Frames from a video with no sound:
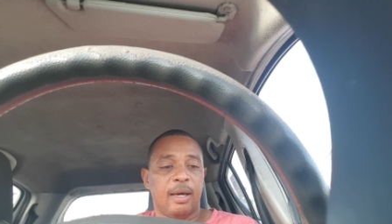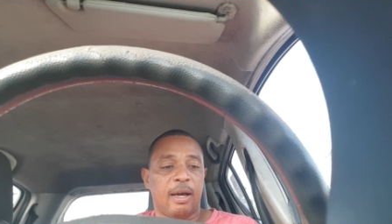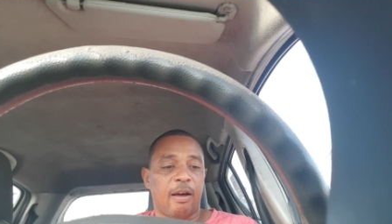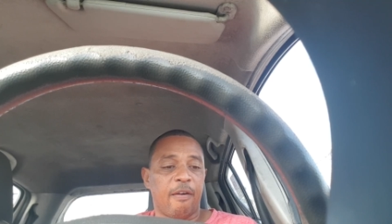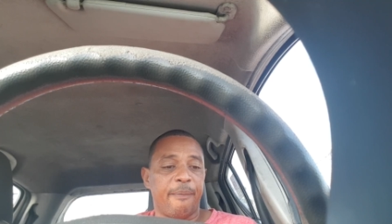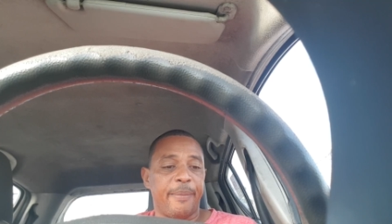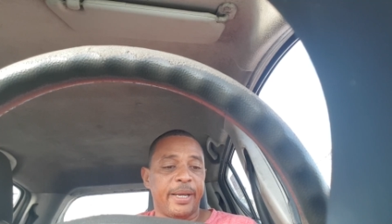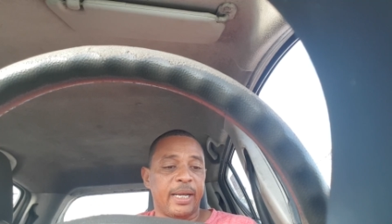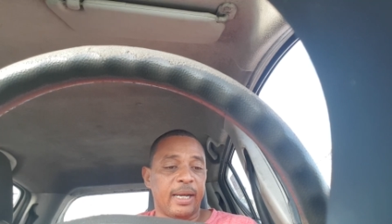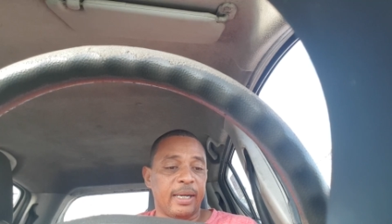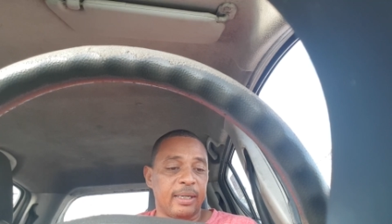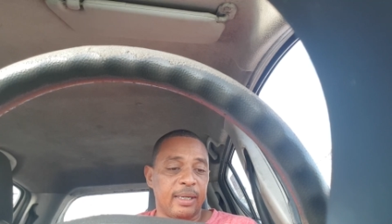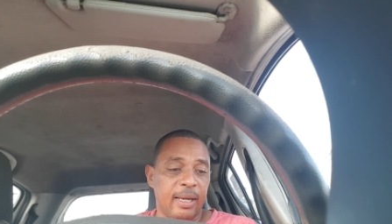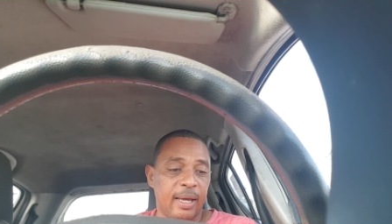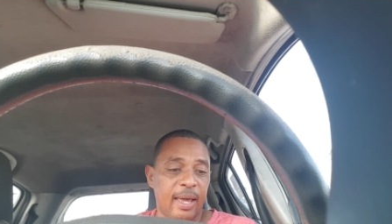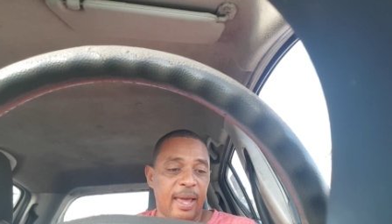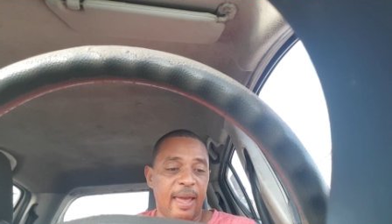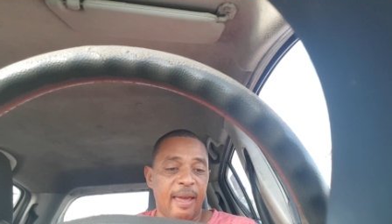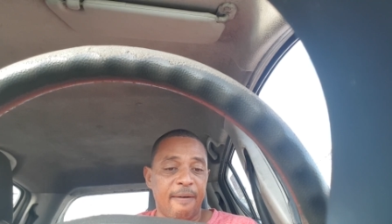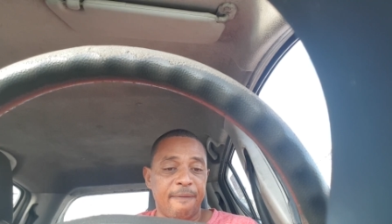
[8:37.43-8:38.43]
I've been under
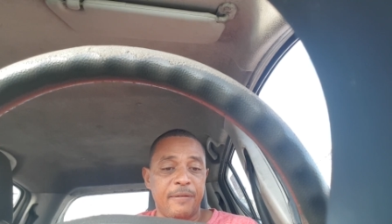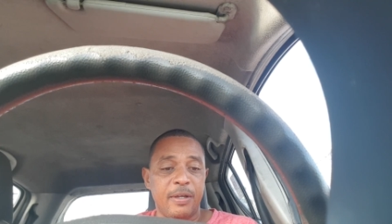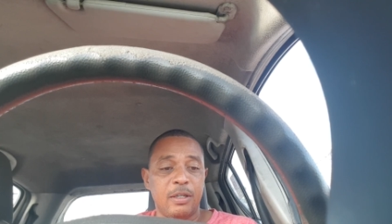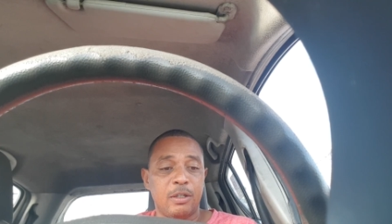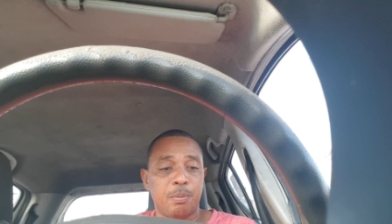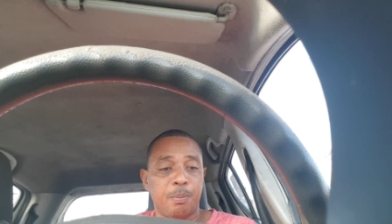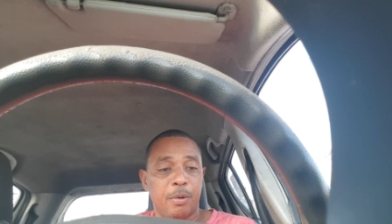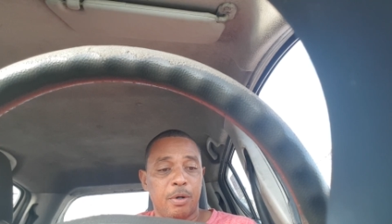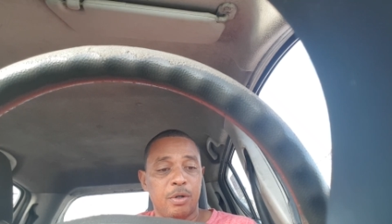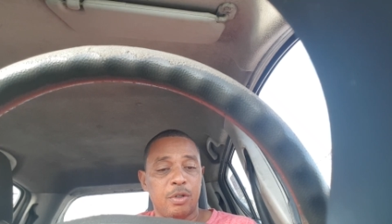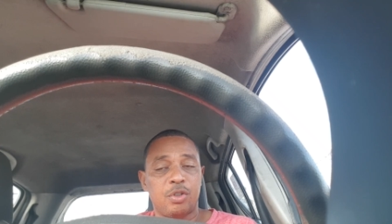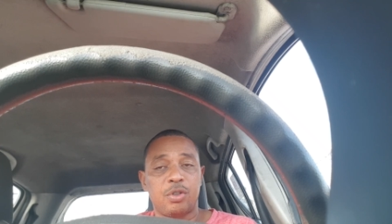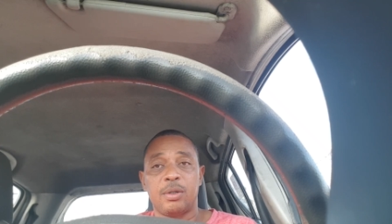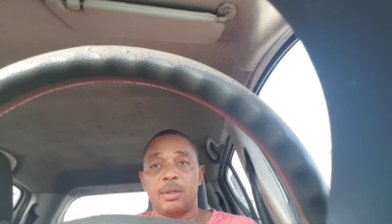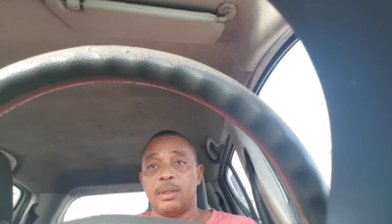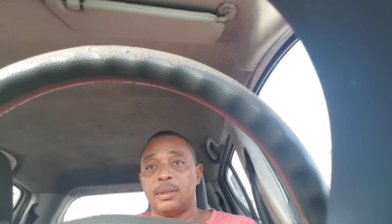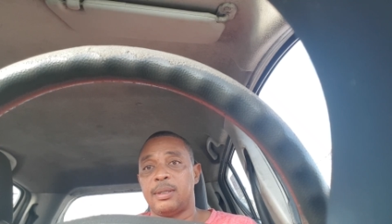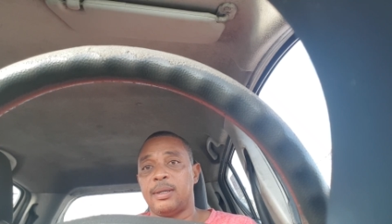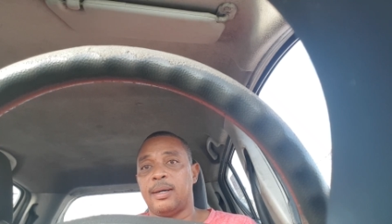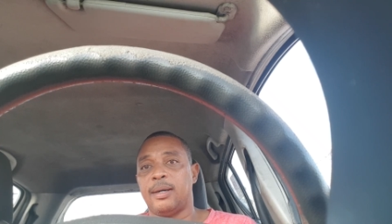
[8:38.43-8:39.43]
heavy
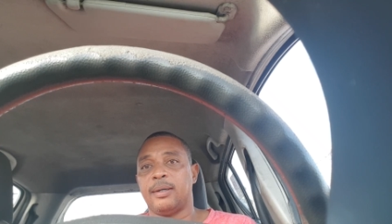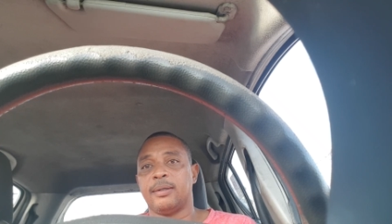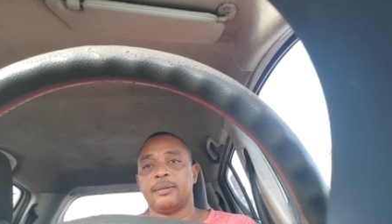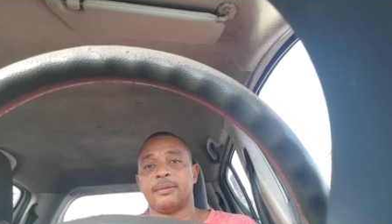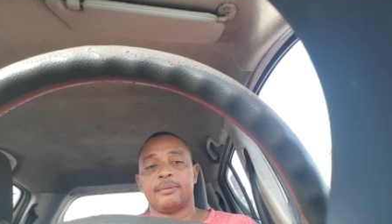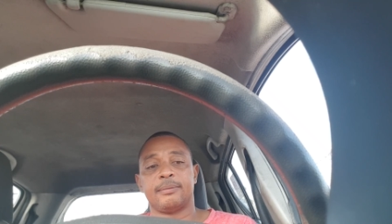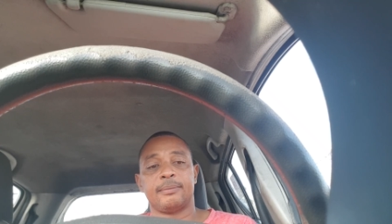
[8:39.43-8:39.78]
spiritual attack,